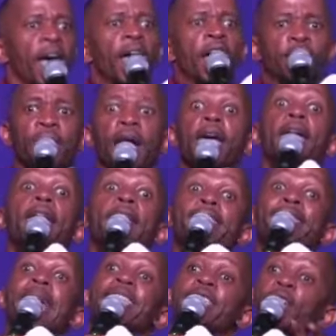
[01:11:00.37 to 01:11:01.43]
there is
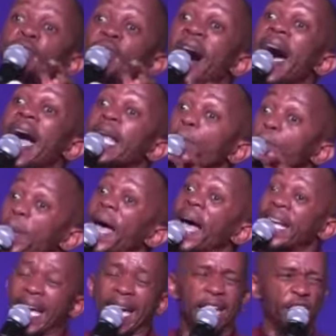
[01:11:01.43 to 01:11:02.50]
a divine
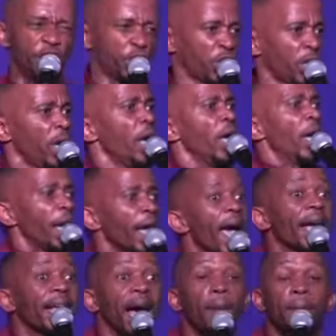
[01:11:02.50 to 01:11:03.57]
package.
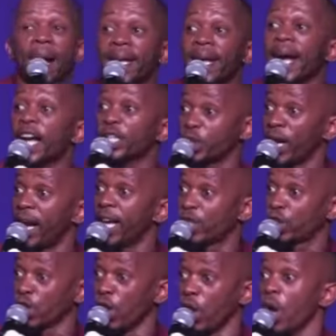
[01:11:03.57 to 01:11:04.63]
Ngegama
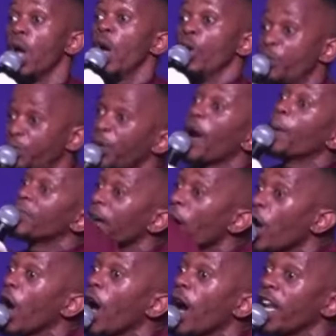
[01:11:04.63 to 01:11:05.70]
likaJesu from the
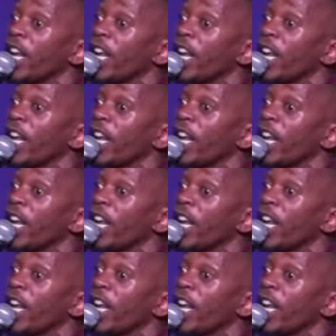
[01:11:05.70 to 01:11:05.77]
Holy